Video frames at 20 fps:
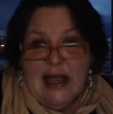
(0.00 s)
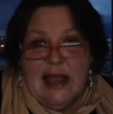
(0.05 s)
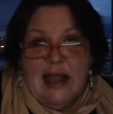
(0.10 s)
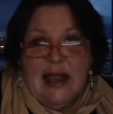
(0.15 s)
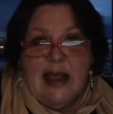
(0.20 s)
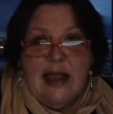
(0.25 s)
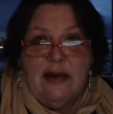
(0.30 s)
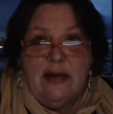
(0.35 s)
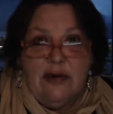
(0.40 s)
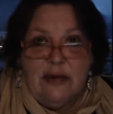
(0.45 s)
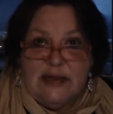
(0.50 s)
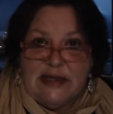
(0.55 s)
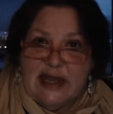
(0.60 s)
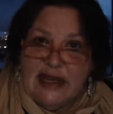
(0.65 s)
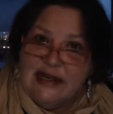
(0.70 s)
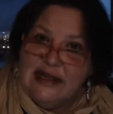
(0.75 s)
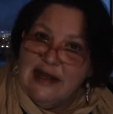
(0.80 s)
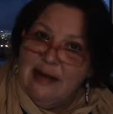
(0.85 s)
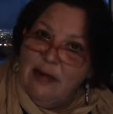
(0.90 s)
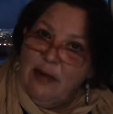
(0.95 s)
In rooms that had
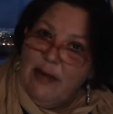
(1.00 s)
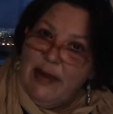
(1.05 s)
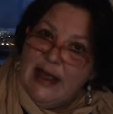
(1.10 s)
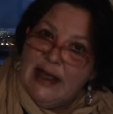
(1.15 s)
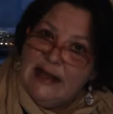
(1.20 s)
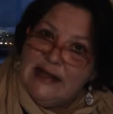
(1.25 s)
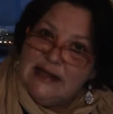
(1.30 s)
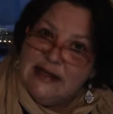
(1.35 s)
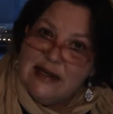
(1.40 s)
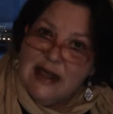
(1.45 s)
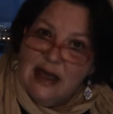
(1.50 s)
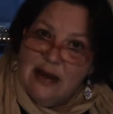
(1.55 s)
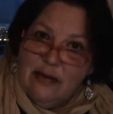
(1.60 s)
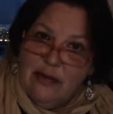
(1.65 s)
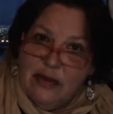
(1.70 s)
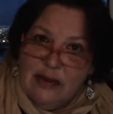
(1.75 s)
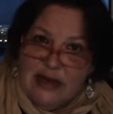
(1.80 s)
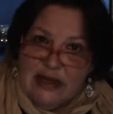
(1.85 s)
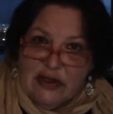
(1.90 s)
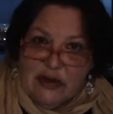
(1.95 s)
double beds, I
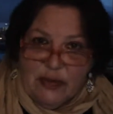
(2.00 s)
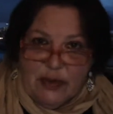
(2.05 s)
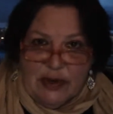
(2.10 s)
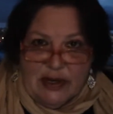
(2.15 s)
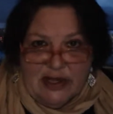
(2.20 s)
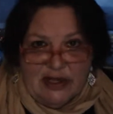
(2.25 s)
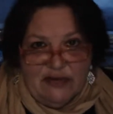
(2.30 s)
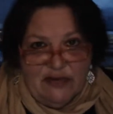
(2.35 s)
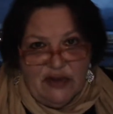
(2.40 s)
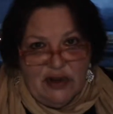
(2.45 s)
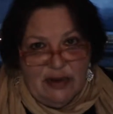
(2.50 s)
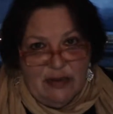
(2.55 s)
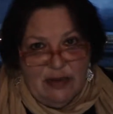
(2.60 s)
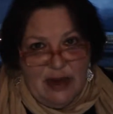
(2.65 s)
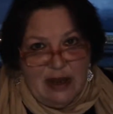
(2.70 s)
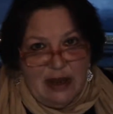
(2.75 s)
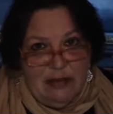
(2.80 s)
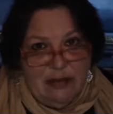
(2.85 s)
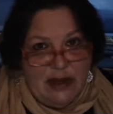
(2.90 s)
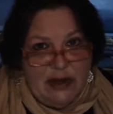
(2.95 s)
would either put it at the foot of
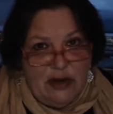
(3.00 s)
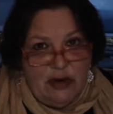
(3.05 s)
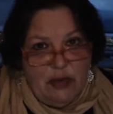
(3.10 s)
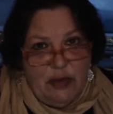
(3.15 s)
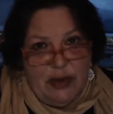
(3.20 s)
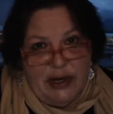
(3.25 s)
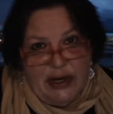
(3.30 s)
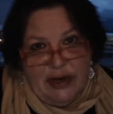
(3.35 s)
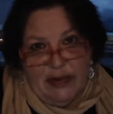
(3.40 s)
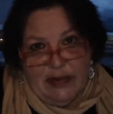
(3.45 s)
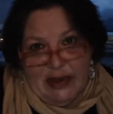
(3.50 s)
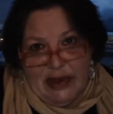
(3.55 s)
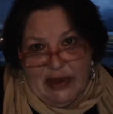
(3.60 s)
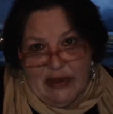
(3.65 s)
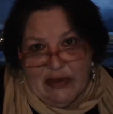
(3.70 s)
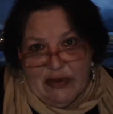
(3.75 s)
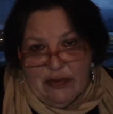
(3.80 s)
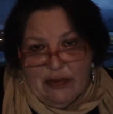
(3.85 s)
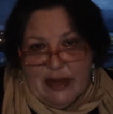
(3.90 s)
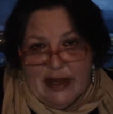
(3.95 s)
my bed or put it on the
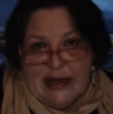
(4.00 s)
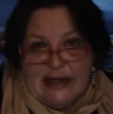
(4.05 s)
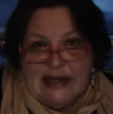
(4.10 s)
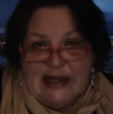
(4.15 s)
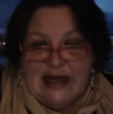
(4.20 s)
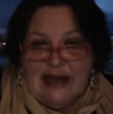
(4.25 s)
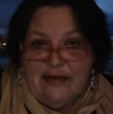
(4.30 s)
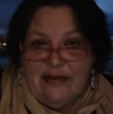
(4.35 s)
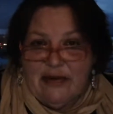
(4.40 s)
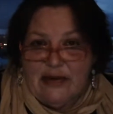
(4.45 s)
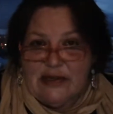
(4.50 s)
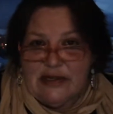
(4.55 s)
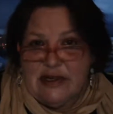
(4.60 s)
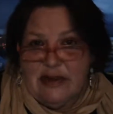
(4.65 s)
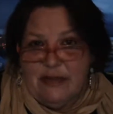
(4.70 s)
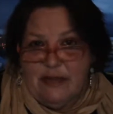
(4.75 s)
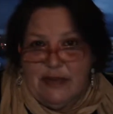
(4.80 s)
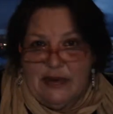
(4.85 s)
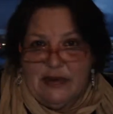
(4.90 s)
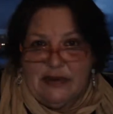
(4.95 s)
other bed to give her
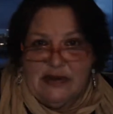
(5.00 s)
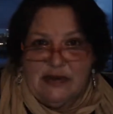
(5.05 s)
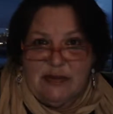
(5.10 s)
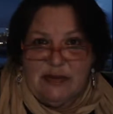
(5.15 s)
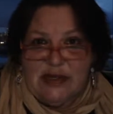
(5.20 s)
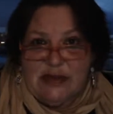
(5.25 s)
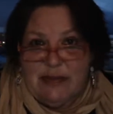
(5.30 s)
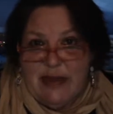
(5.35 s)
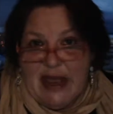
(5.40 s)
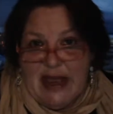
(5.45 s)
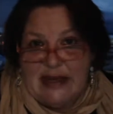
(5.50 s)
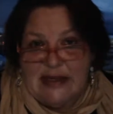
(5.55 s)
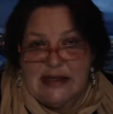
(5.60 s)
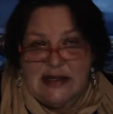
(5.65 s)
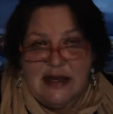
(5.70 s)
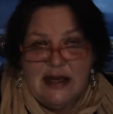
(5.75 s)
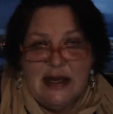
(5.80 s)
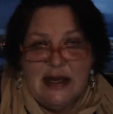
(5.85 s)
some space.